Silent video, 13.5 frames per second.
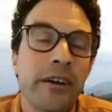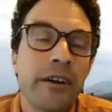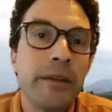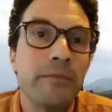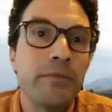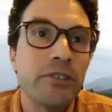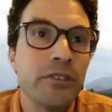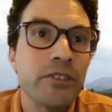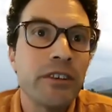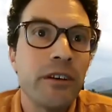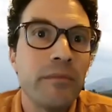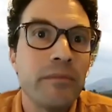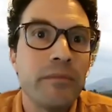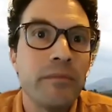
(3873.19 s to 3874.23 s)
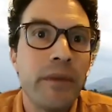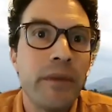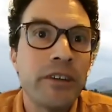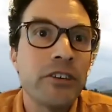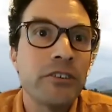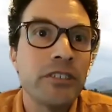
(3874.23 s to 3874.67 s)
I mean, I'm sure some
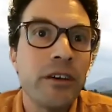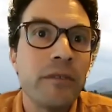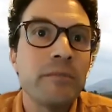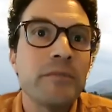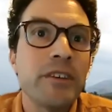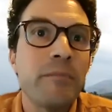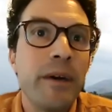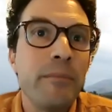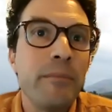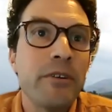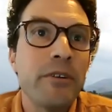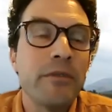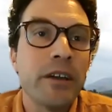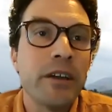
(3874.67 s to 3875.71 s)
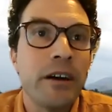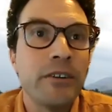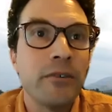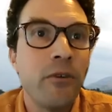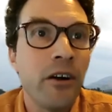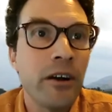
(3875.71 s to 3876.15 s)
measure, some some member of the
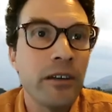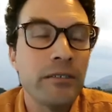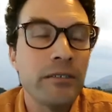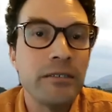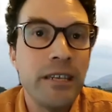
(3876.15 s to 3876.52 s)
Kanyawara